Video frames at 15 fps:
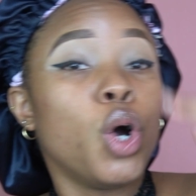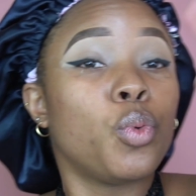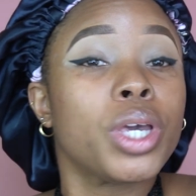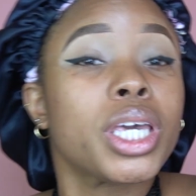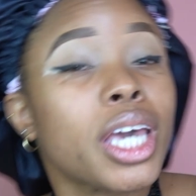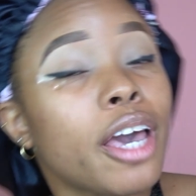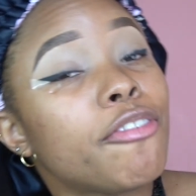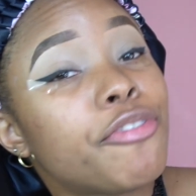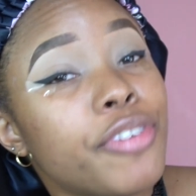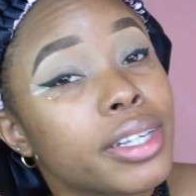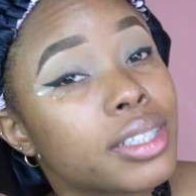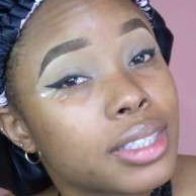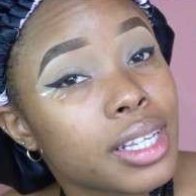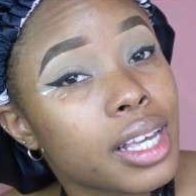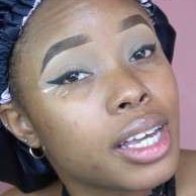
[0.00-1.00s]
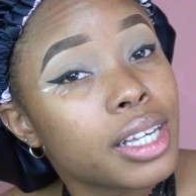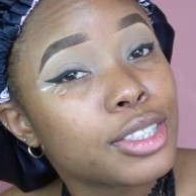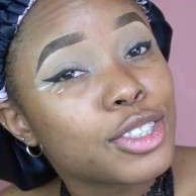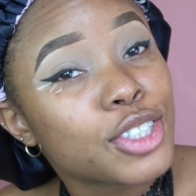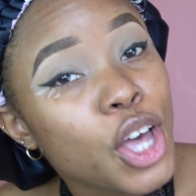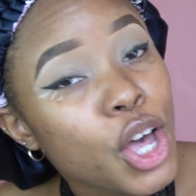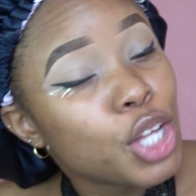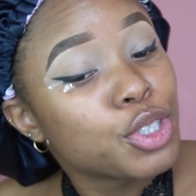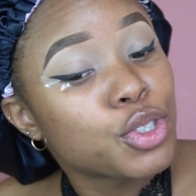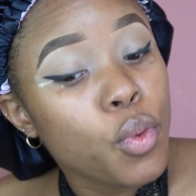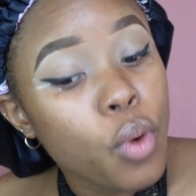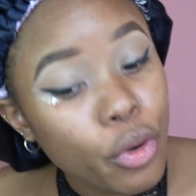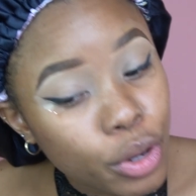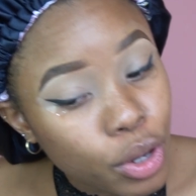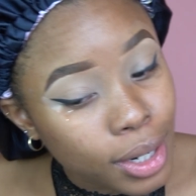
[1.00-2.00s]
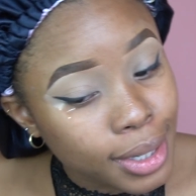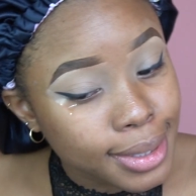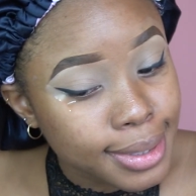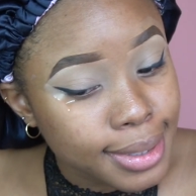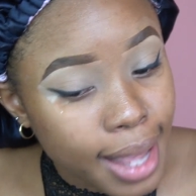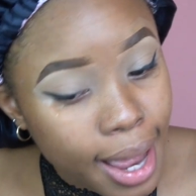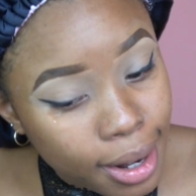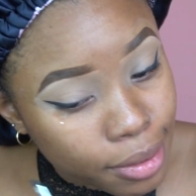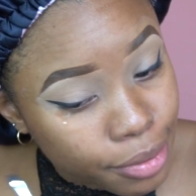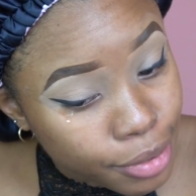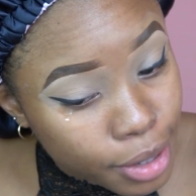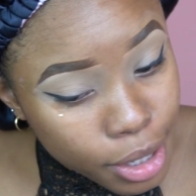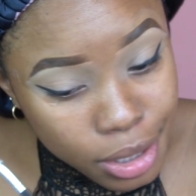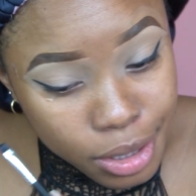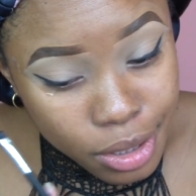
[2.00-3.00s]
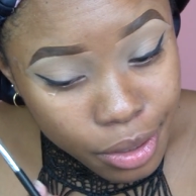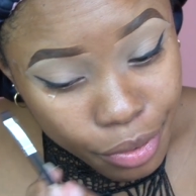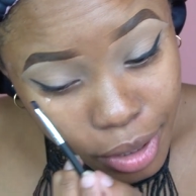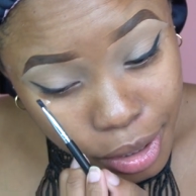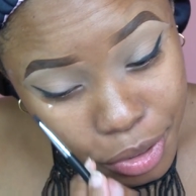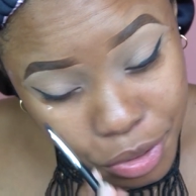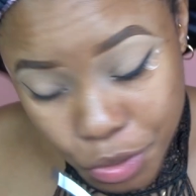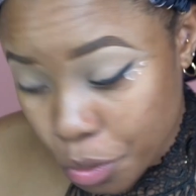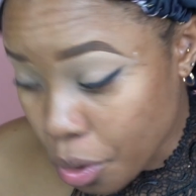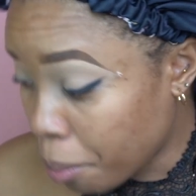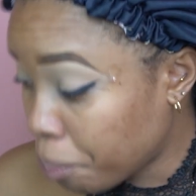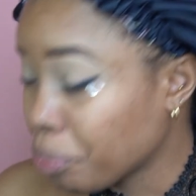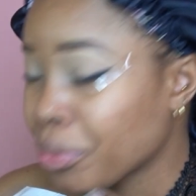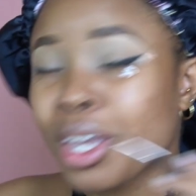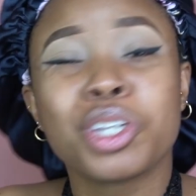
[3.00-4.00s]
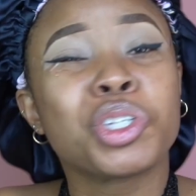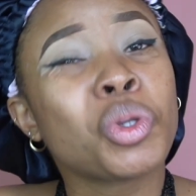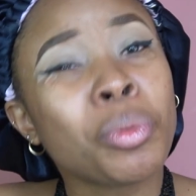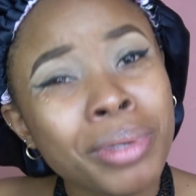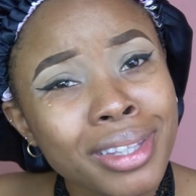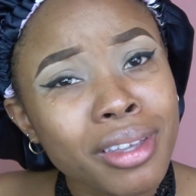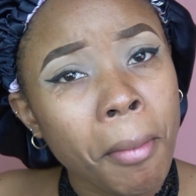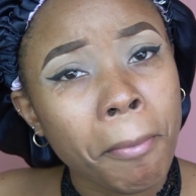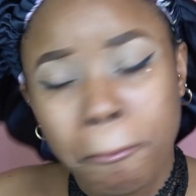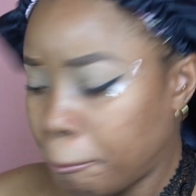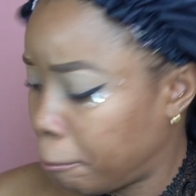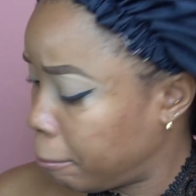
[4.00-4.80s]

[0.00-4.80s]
We can fix it. Don't worry all yourself. So if all the screw up, don't beat up.